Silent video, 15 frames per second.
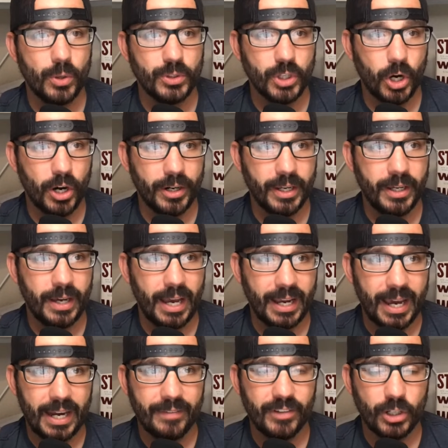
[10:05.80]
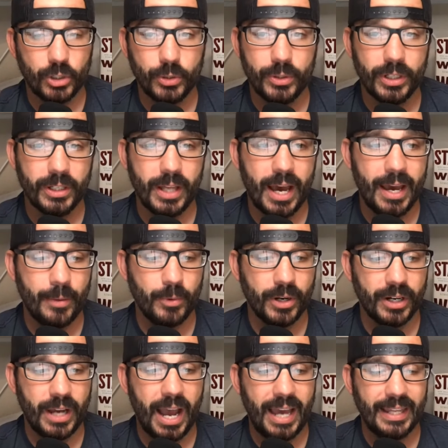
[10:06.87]
target. I kind of included a lot. We're going
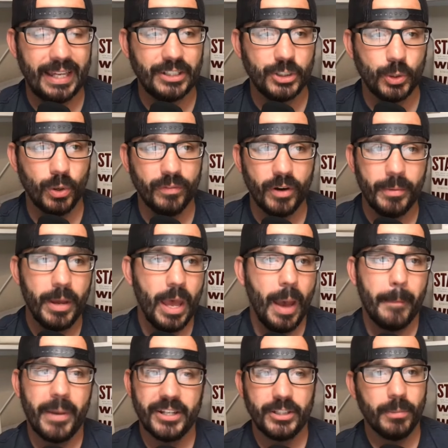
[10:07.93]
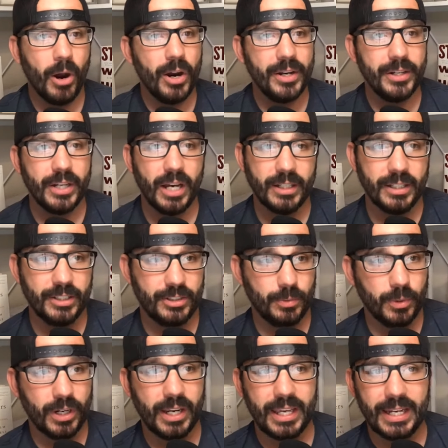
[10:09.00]
to highlight two of them, but Demario Douglas, we're
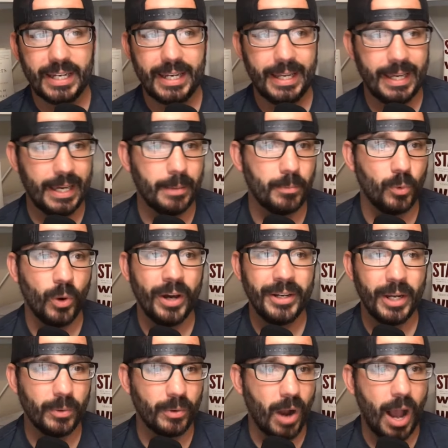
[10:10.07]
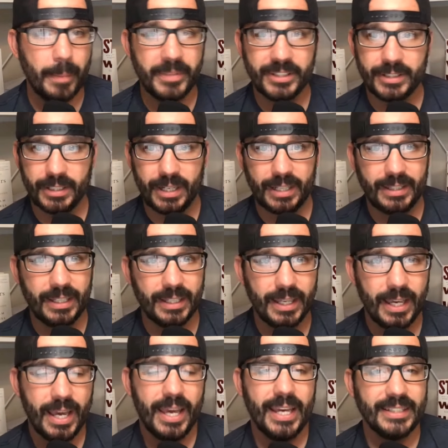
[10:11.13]
going to get into him. Wan'Dale Robinson, I think,
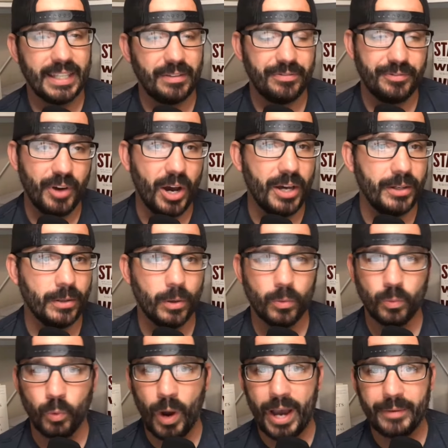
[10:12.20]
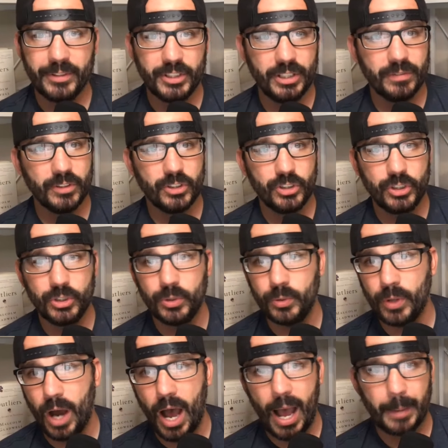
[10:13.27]
is a fun wide receiver 2
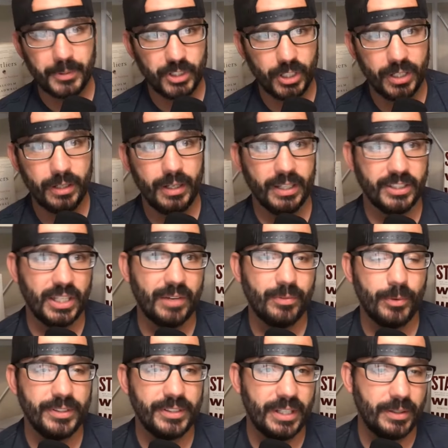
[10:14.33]
option, except for